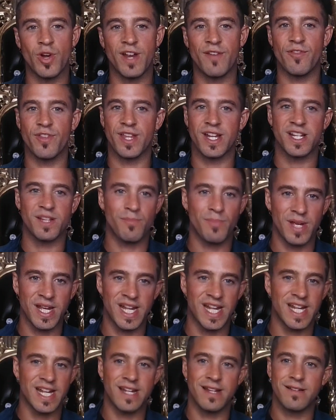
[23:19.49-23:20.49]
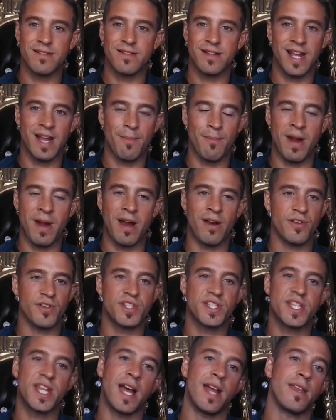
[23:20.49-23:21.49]
everything to be at Marriott
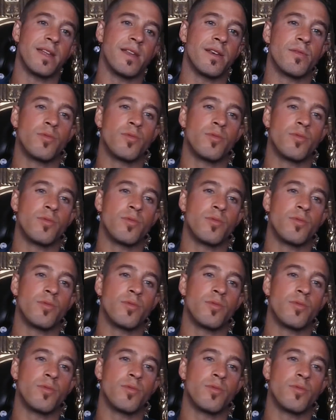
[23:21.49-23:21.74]
standard,